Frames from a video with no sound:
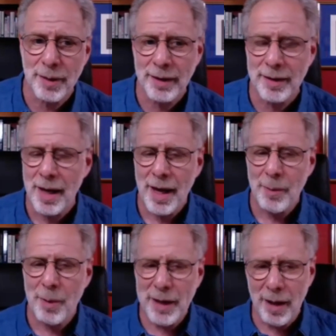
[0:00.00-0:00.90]
right?
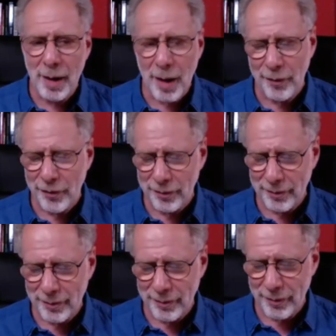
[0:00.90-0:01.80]
When we got off
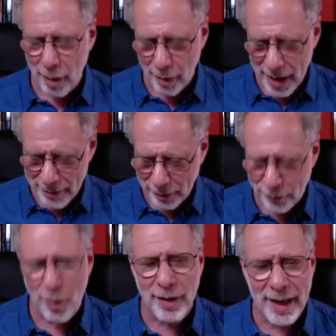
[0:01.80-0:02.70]
having
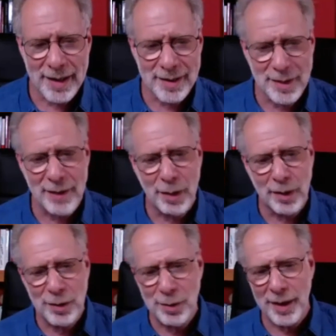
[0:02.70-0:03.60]
4 legs to having
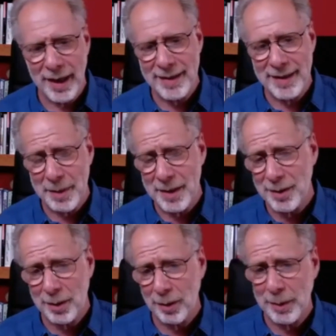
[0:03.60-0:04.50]
only 2 legs, that means you
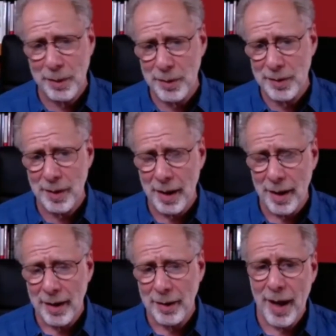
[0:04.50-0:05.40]
can only produce,
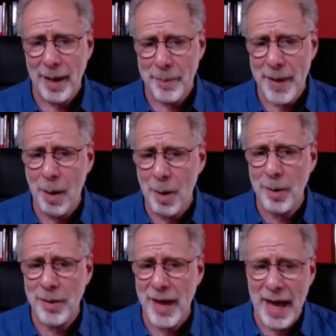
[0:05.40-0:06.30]
you know, power
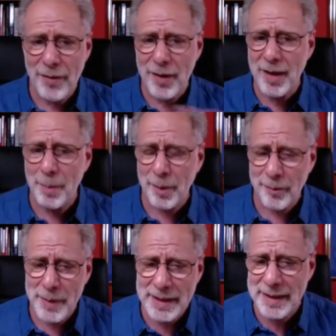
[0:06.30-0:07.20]
with half the number of
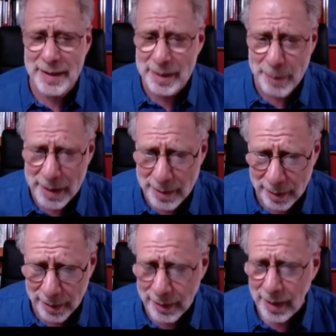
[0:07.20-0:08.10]
pistons,
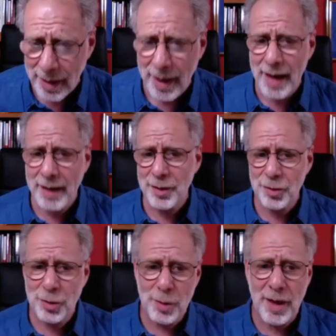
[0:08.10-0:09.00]
basically. And it is
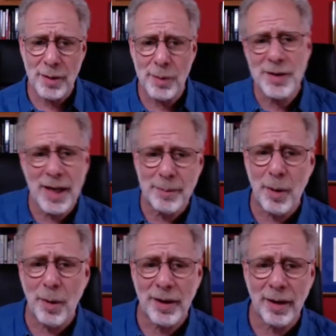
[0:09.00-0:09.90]
true that Usain
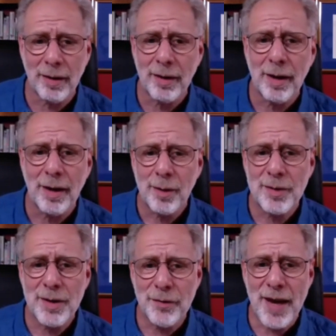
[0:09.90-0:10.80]
Bolt here, who's
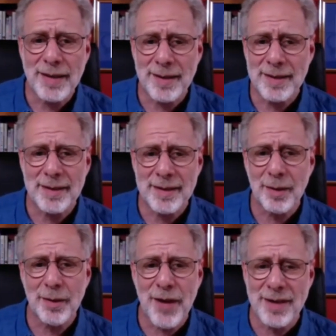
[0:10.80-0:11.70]
the fastest, still
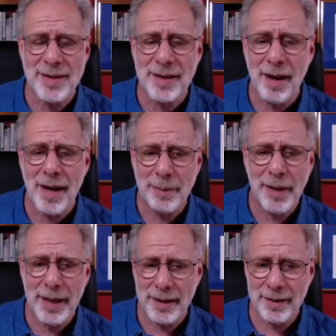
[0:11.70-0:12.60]
the fastest guy on the
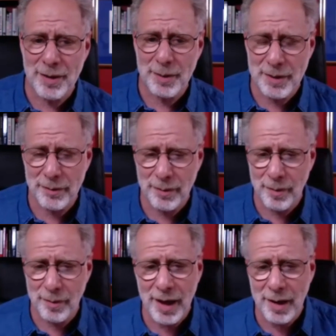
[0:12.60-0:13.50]
planet in terms of
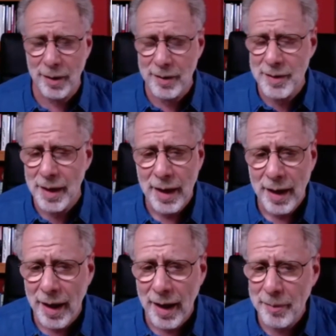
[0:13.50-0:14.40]
records,
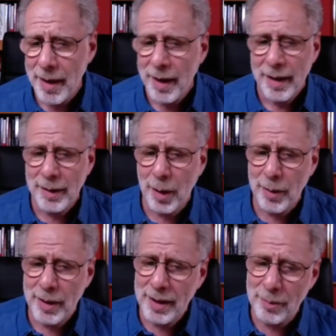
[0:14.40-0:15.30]

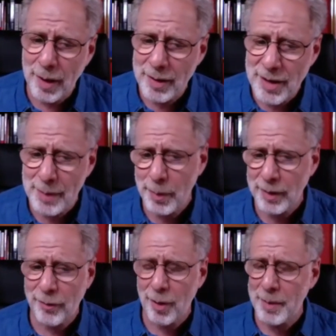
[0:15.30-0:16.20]
he can run
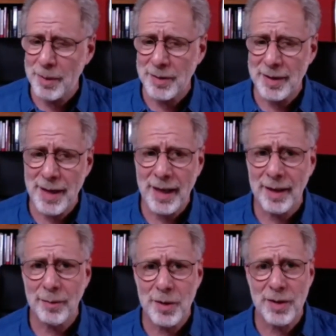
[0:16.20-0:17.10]
10.4 meters a
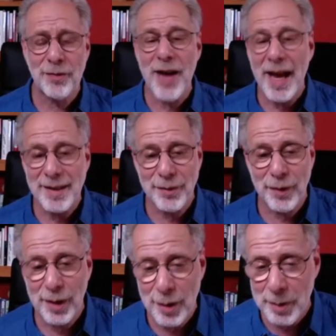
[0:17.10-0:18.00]
second, which is fast for
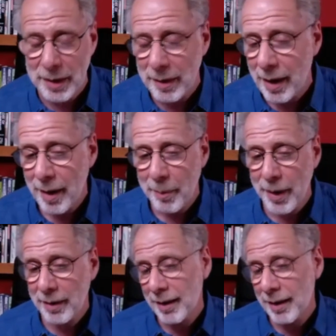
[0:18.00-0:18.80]
a human, but